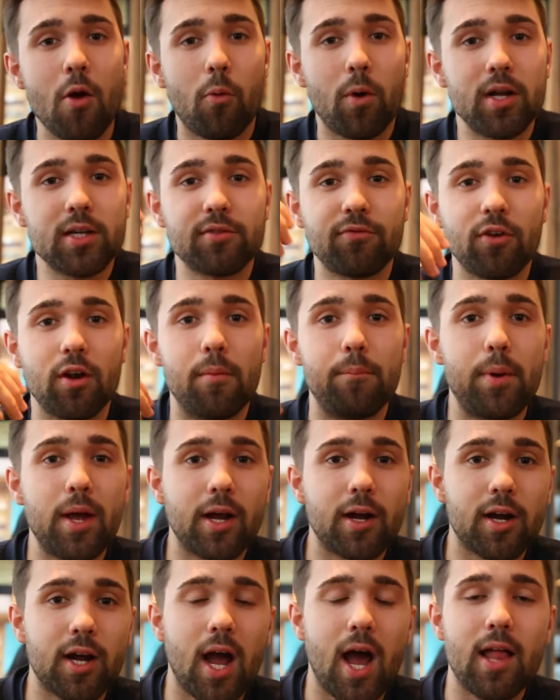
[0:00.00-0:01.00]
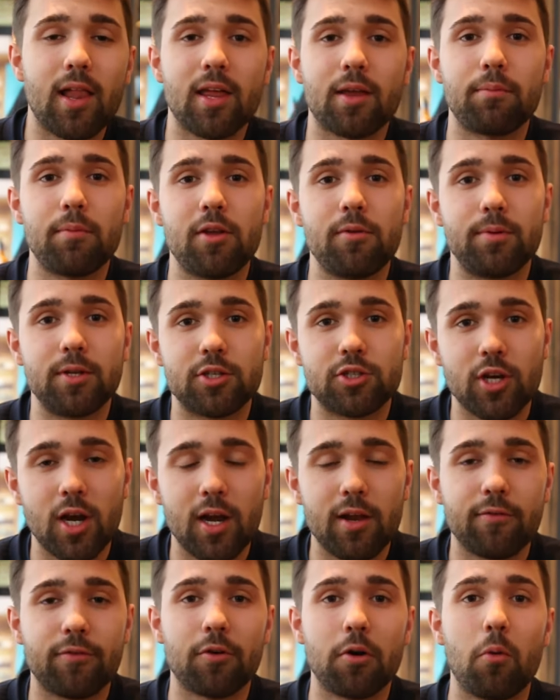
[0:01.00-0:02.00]
Whereas if you're a bigger guy like me, you've been
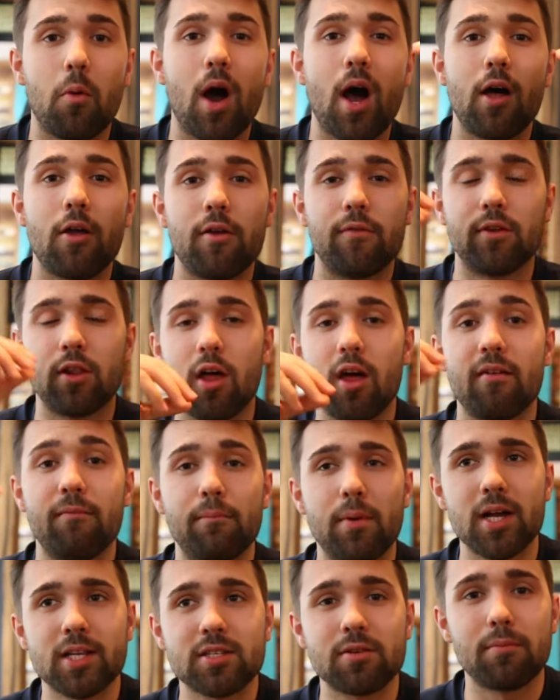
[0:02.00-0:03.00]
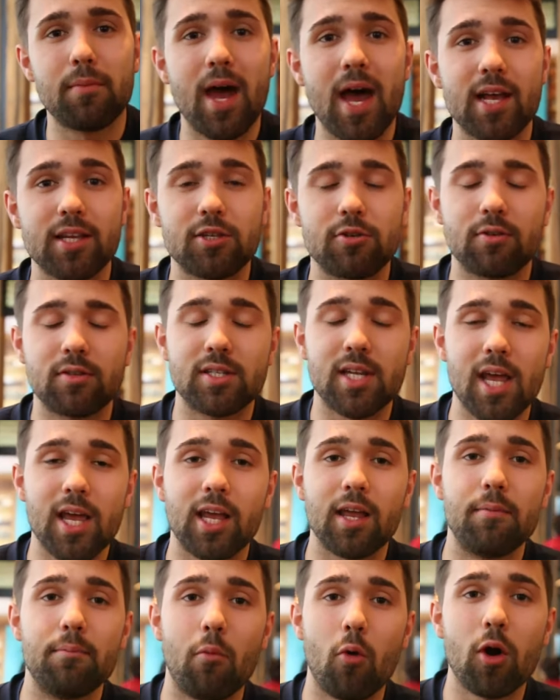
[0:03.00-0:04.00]
training for a while, you have a lot of muscle mass, you can
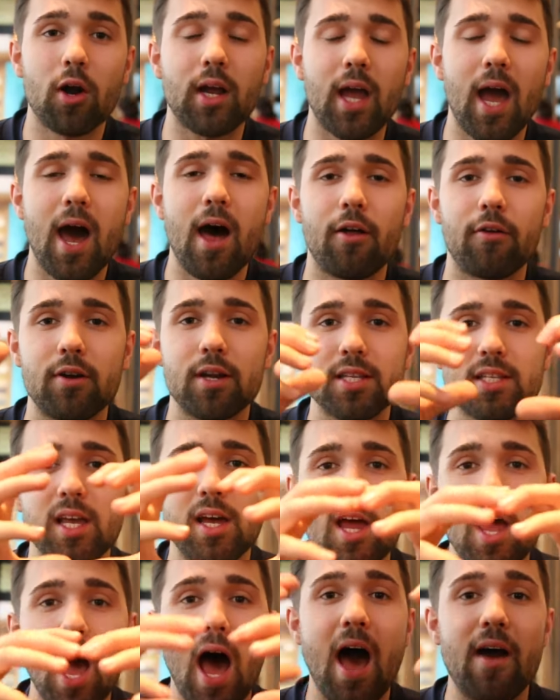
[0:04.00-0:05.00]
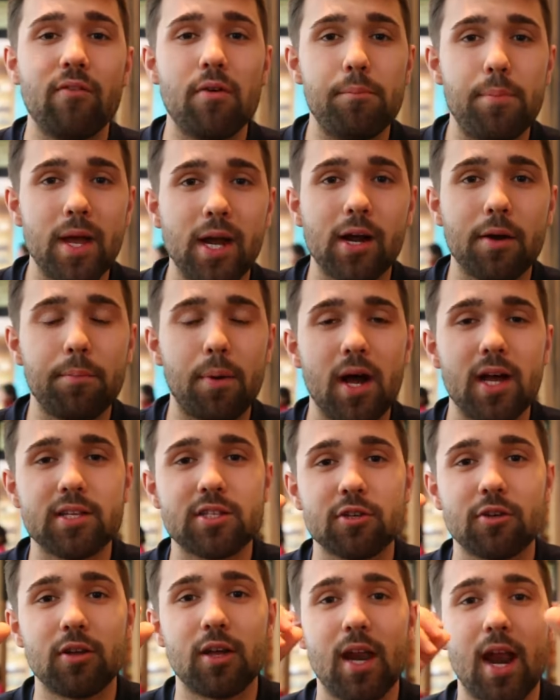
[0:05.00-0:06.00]
take in more calories, I have a bigger
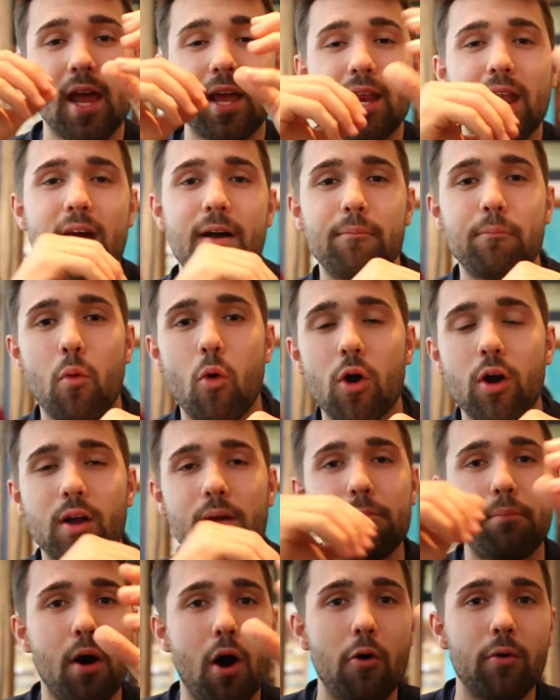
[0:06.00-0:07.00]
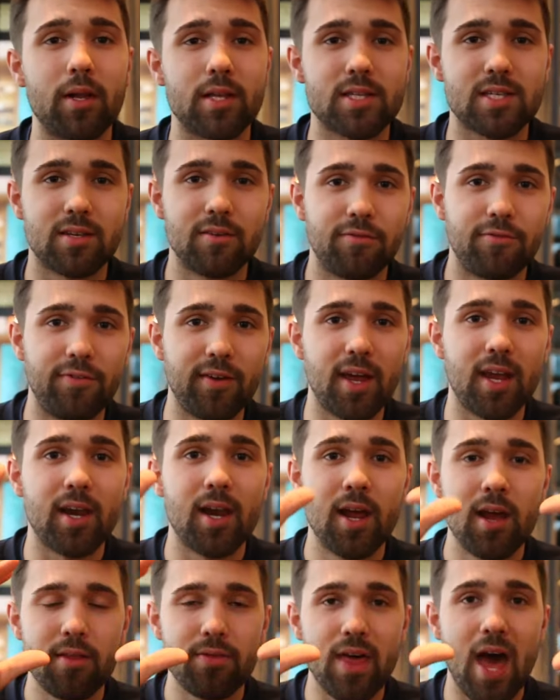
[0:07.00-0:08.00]
puzzle and I can have more components to fit
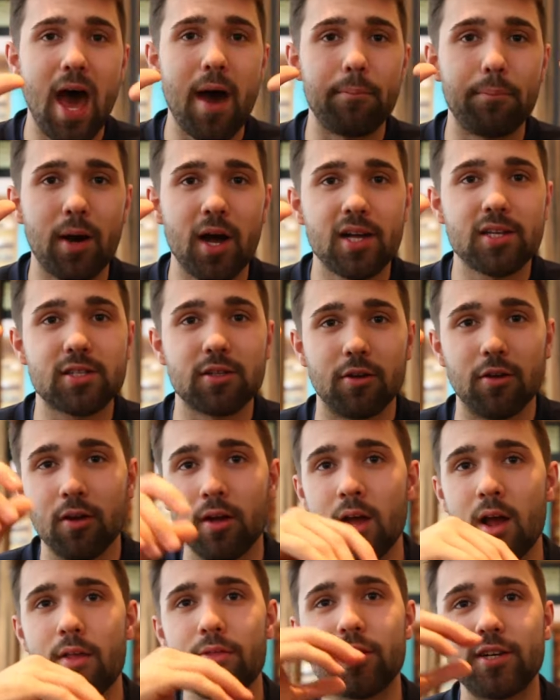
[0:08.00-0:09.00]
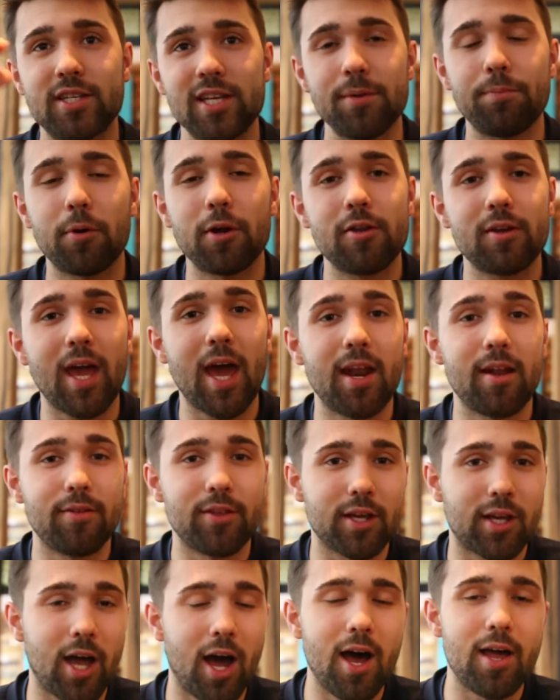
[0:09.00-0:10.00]
that puzzle. The deeper you get in
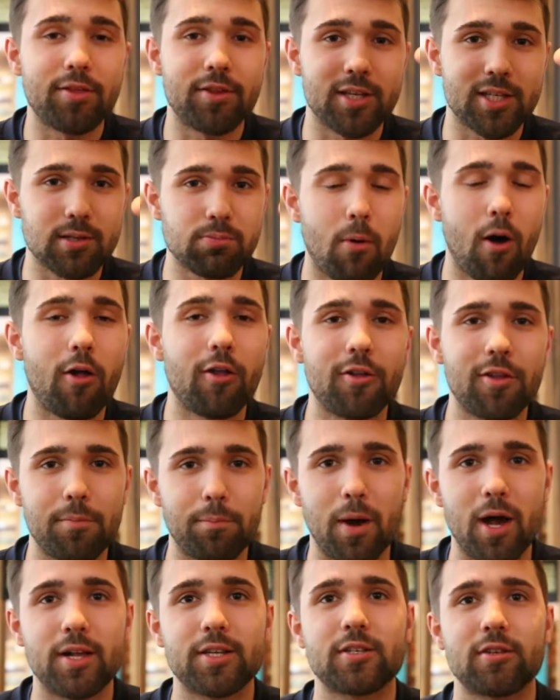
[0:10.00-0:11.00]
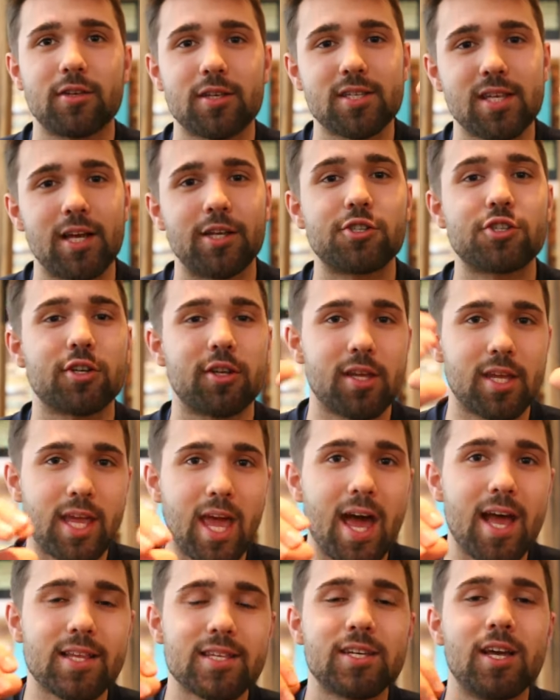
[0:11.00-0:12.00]
the cut, the smaller the puzzle essentially
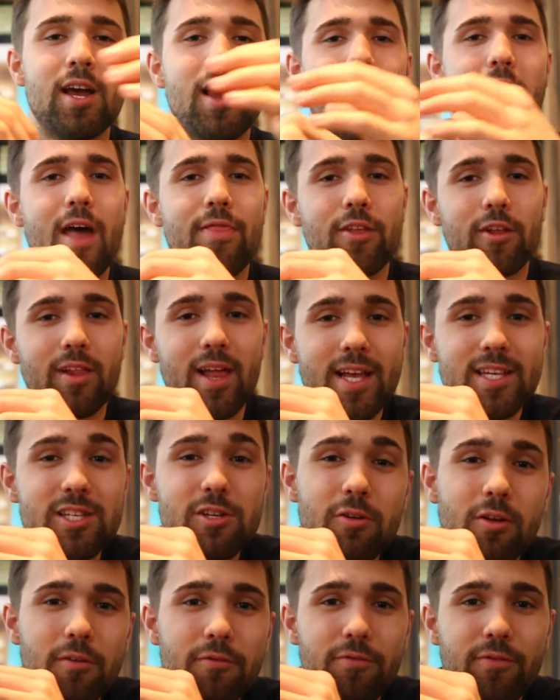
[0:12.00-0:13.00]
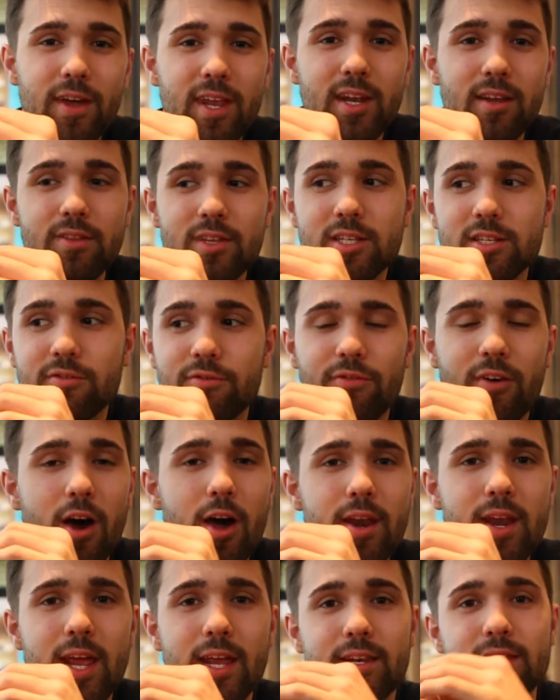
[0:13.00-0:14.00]
gets, and the less you can fit in these
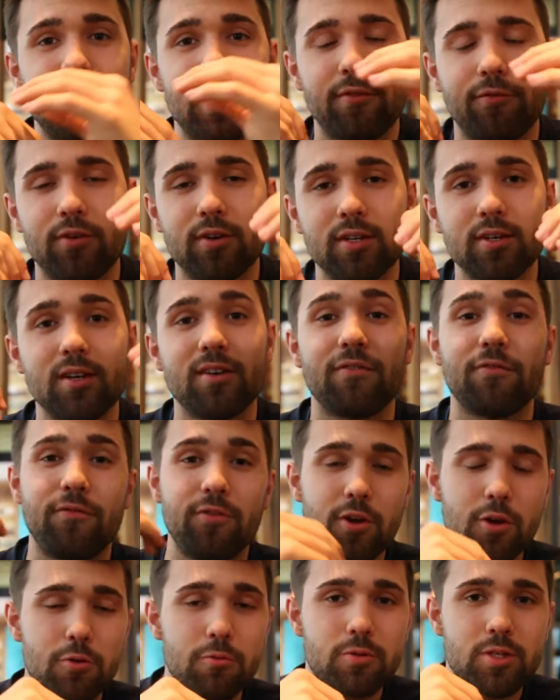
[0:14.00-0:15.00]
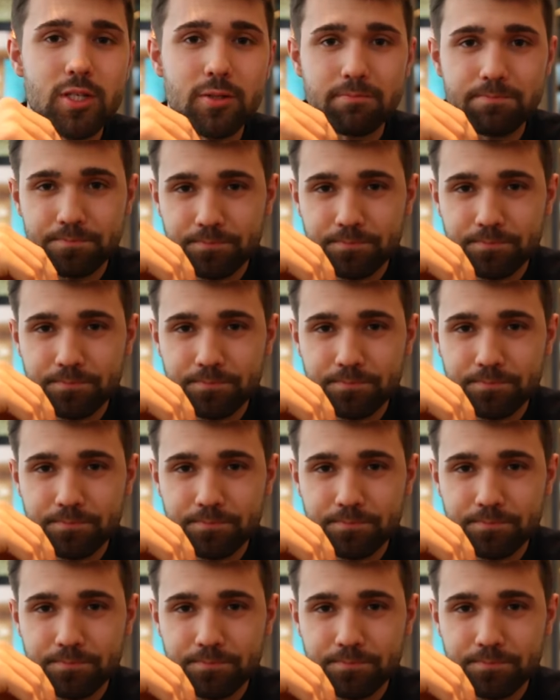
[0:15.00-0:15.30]
fun and different foods.